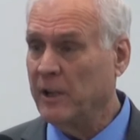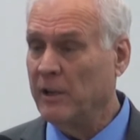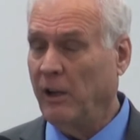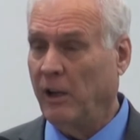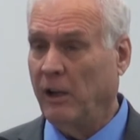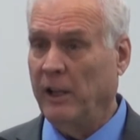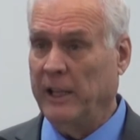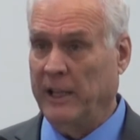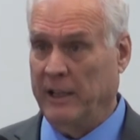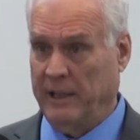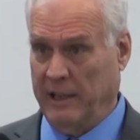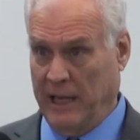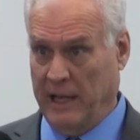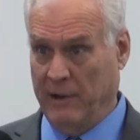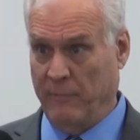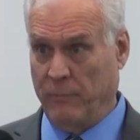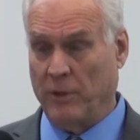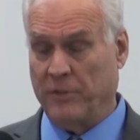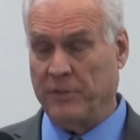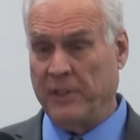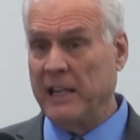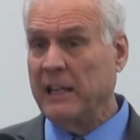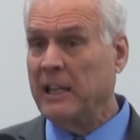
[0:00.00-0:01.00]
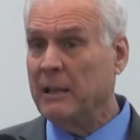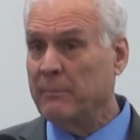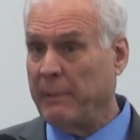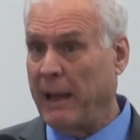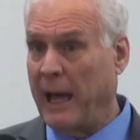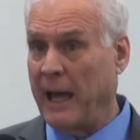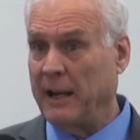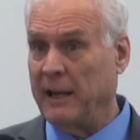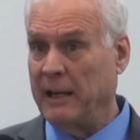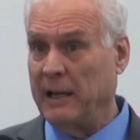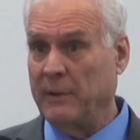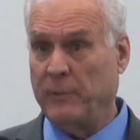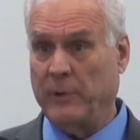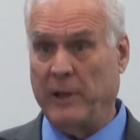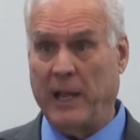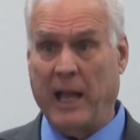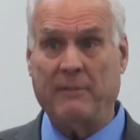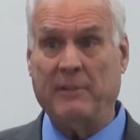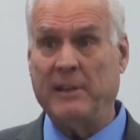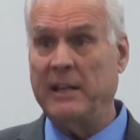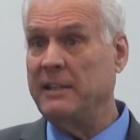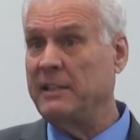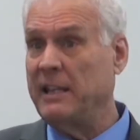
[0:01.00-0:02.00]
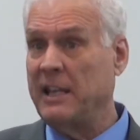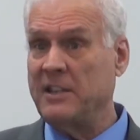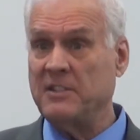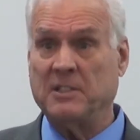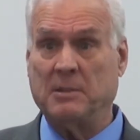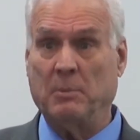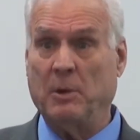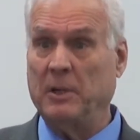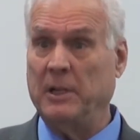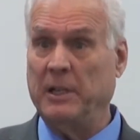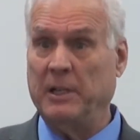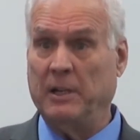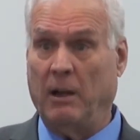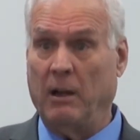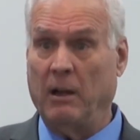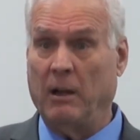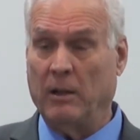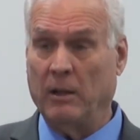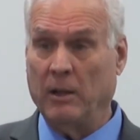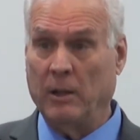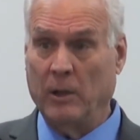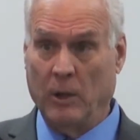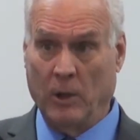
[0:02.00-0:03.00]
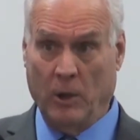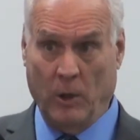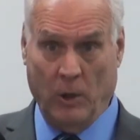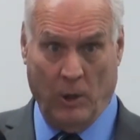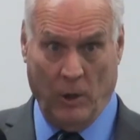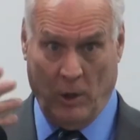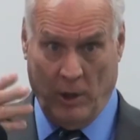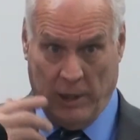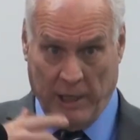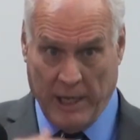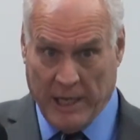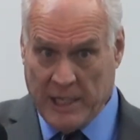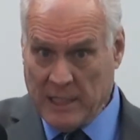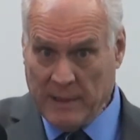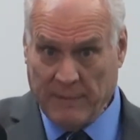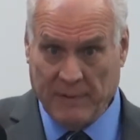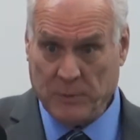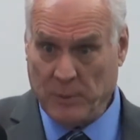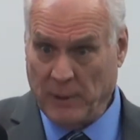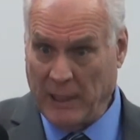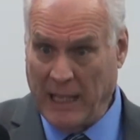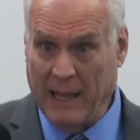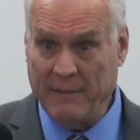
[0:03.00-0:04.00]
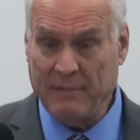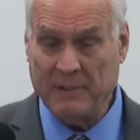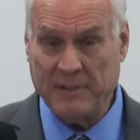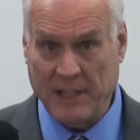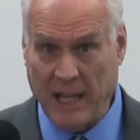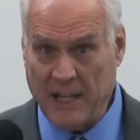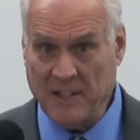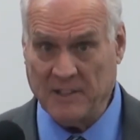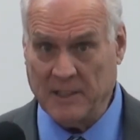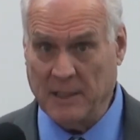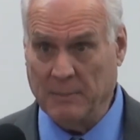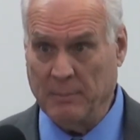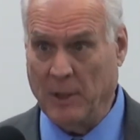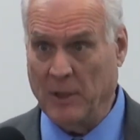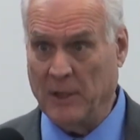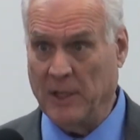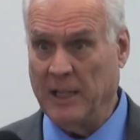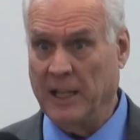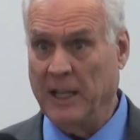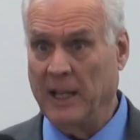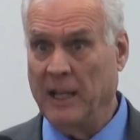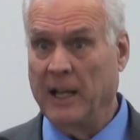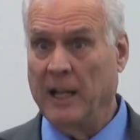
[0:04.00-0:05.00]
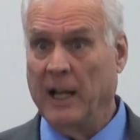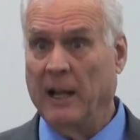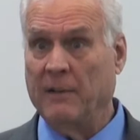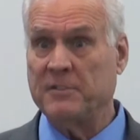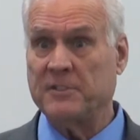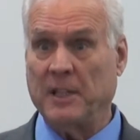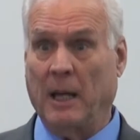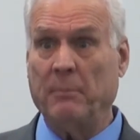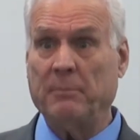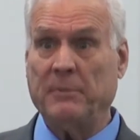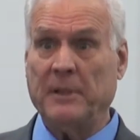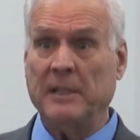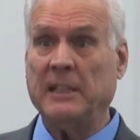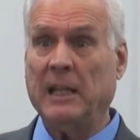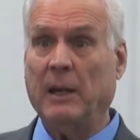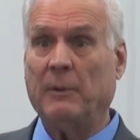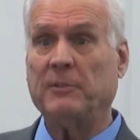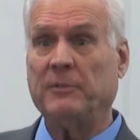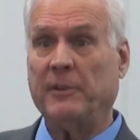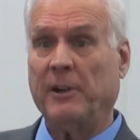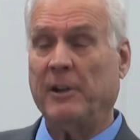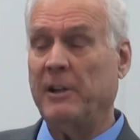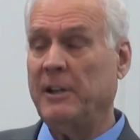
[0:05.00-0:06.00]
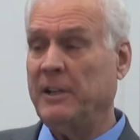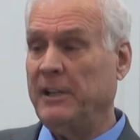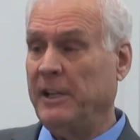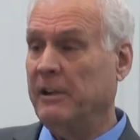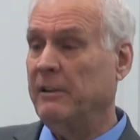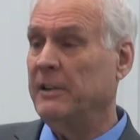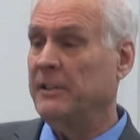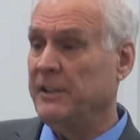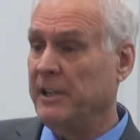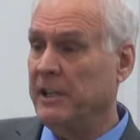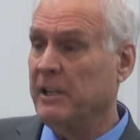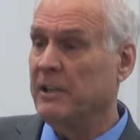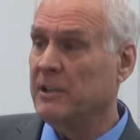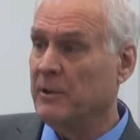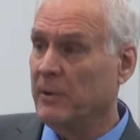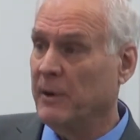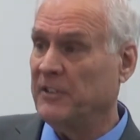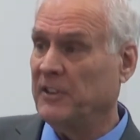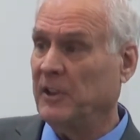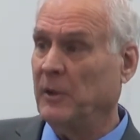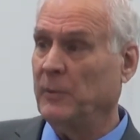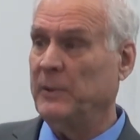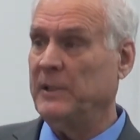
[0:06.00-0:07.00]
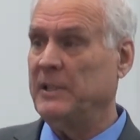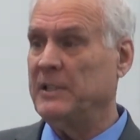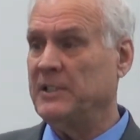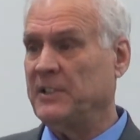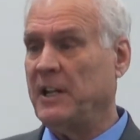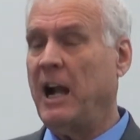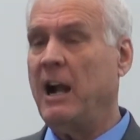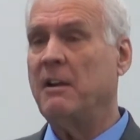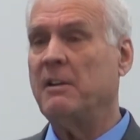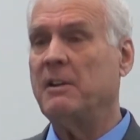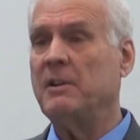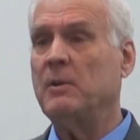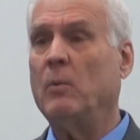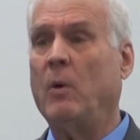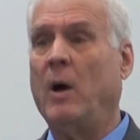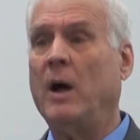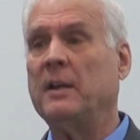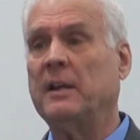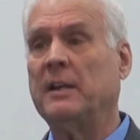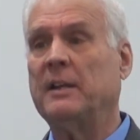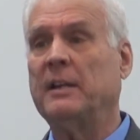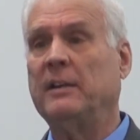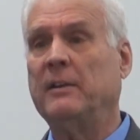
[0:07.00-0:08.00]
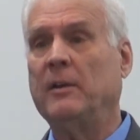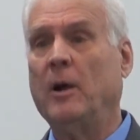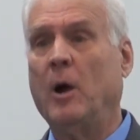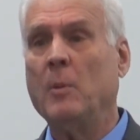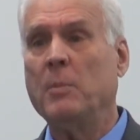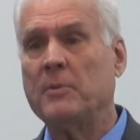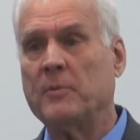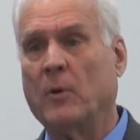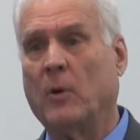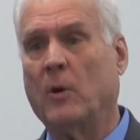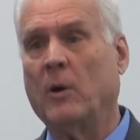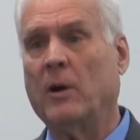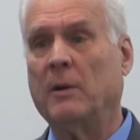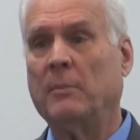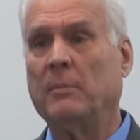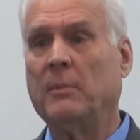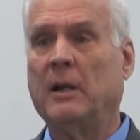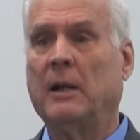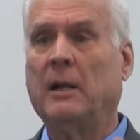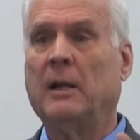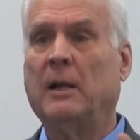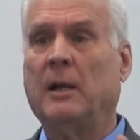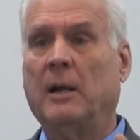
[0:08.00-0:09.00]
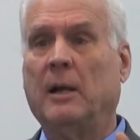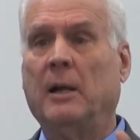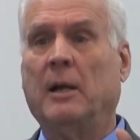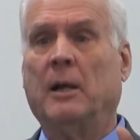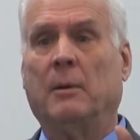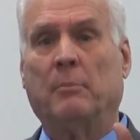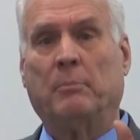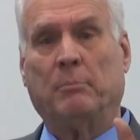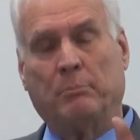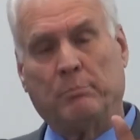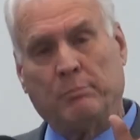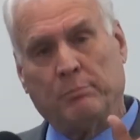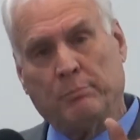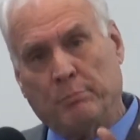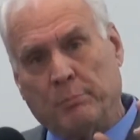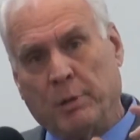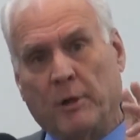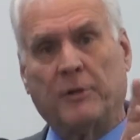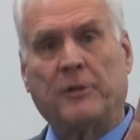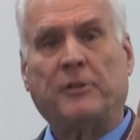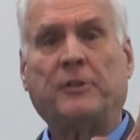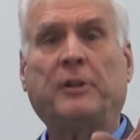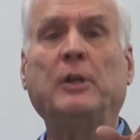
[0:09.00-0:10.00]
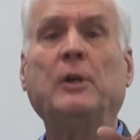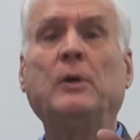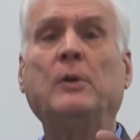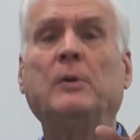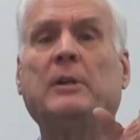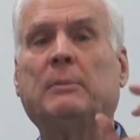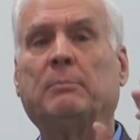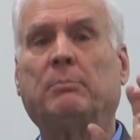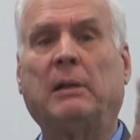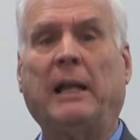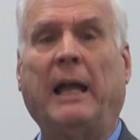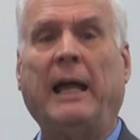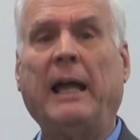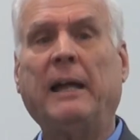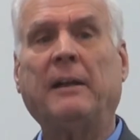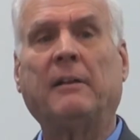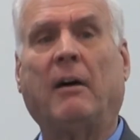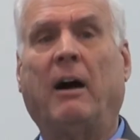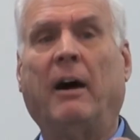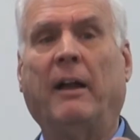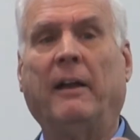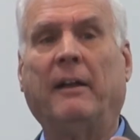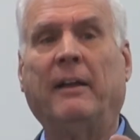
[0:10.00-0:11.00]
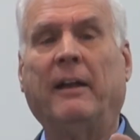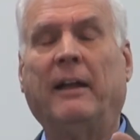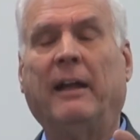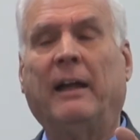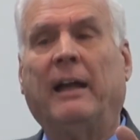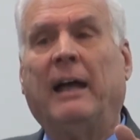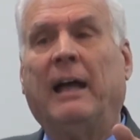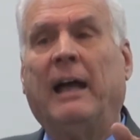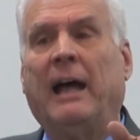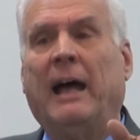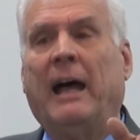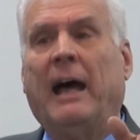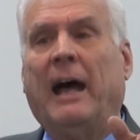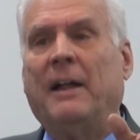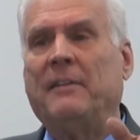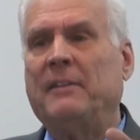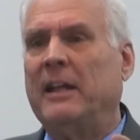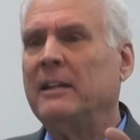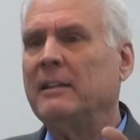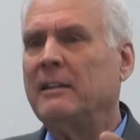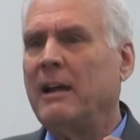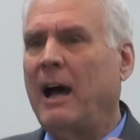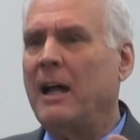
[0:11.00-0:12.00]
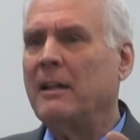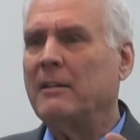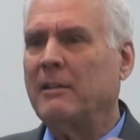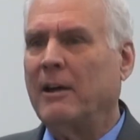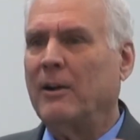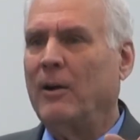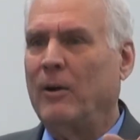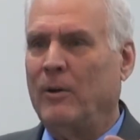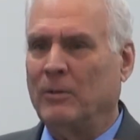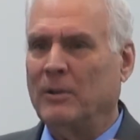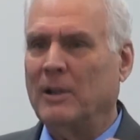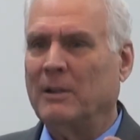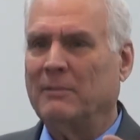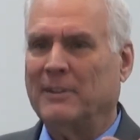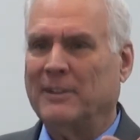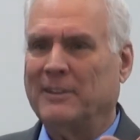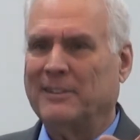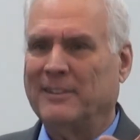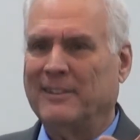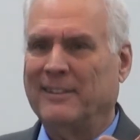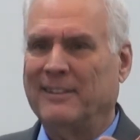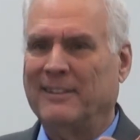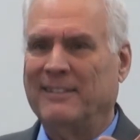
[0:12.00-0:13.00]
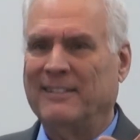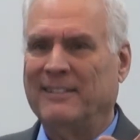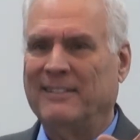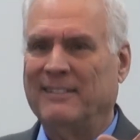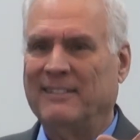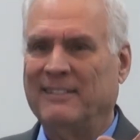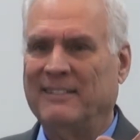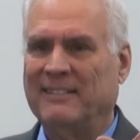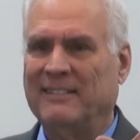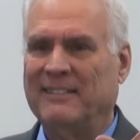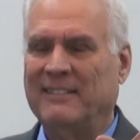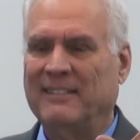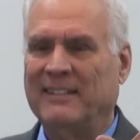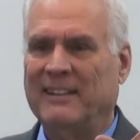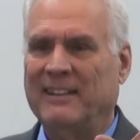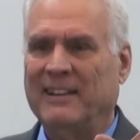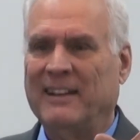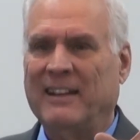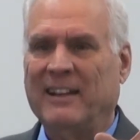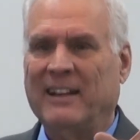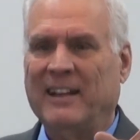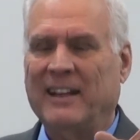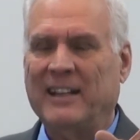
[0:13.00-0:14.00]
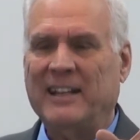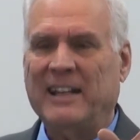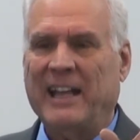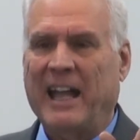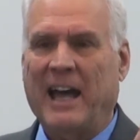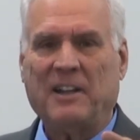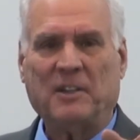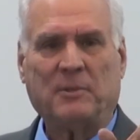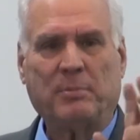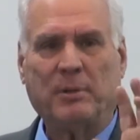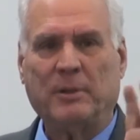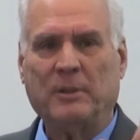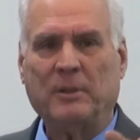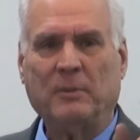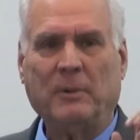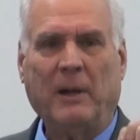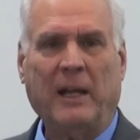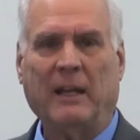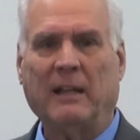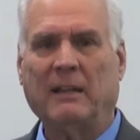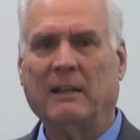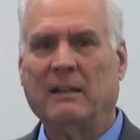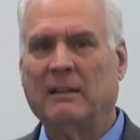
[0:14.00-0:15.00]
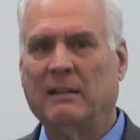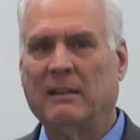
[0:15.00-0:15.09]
and if we will think about it, if we have any testimony at all, each of us will have a testimony of something that was very near and dear to us that we desired and wanted and hoped for and pursued and planned on. And then God got a hold of us and He had us put away.